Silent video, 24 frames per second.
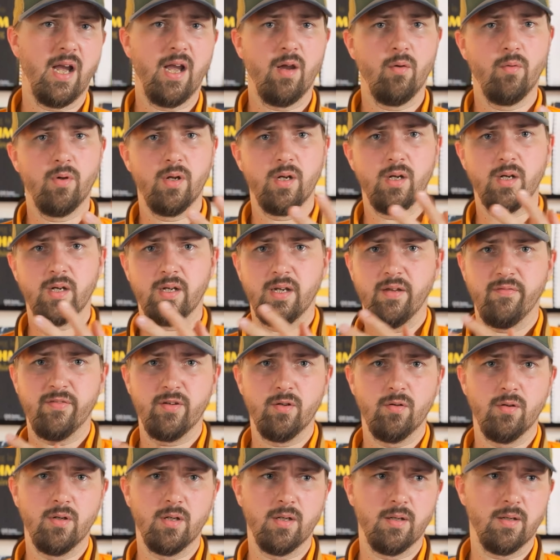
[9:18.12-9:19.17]
I will give
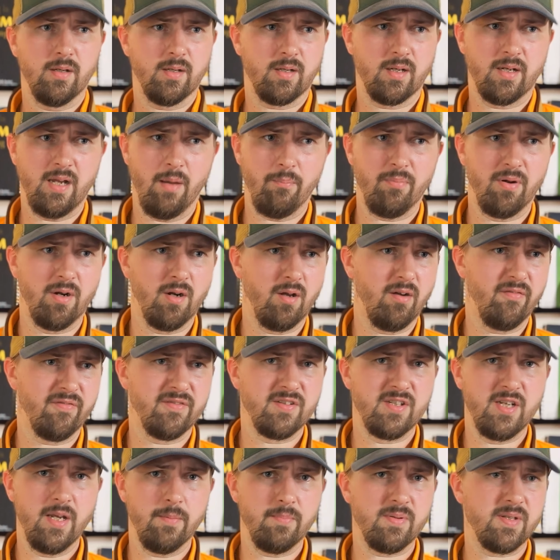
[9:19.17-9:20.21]
you a couple
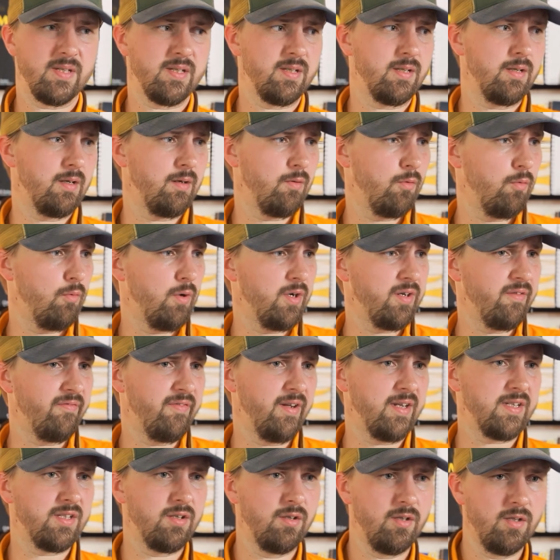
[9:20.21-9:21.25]
of tips what
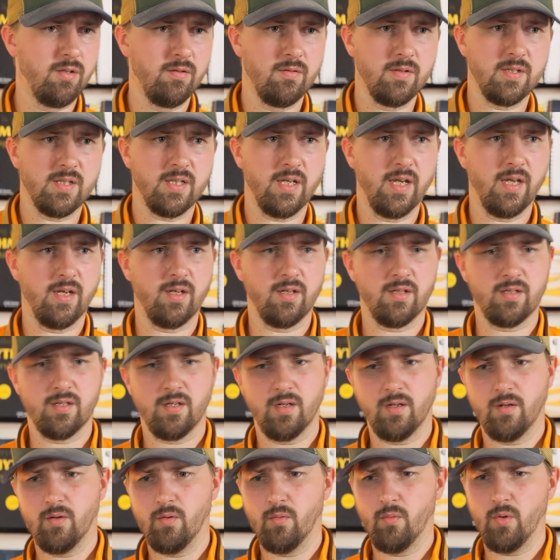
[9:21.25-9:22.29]
effects to use and
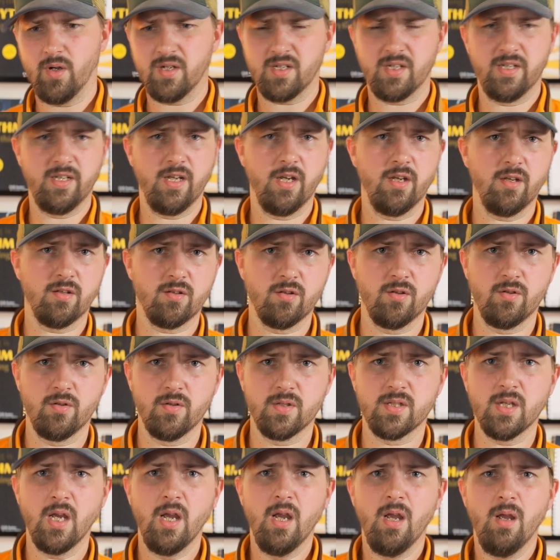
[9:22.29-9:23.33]
what gear to
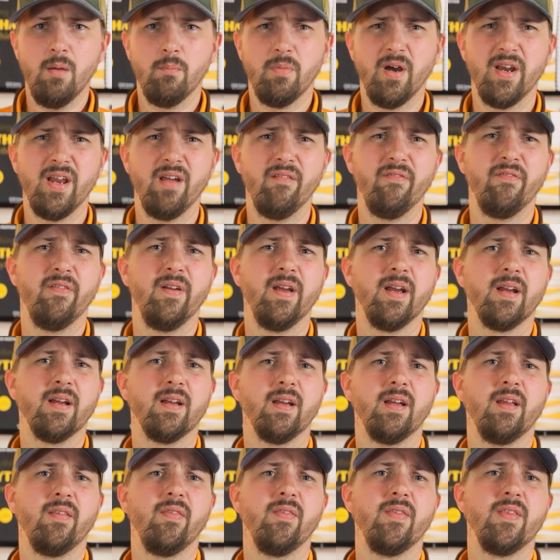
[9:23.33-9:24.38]
use, but I
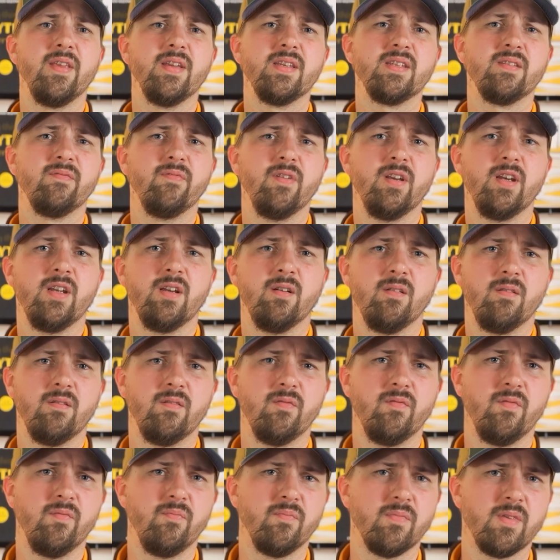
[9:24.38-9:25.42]
think in this
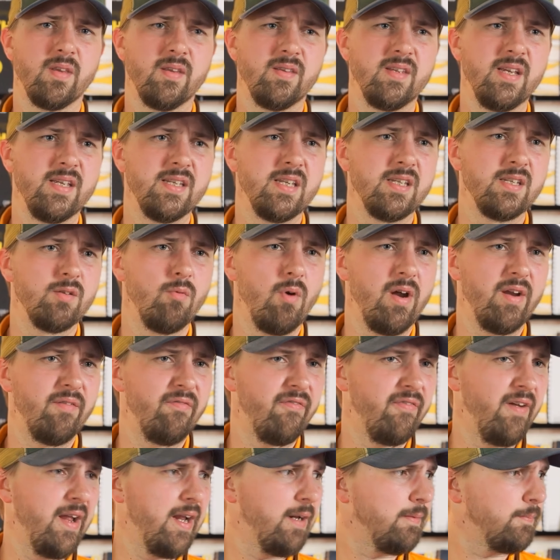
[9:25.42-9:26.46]
video this is the right
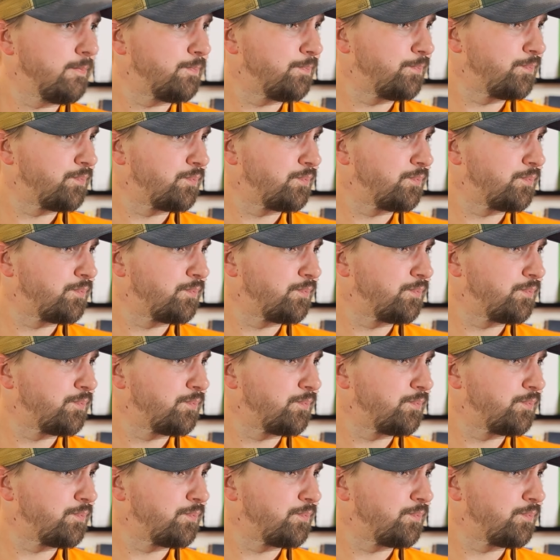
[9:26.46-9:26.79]
thing.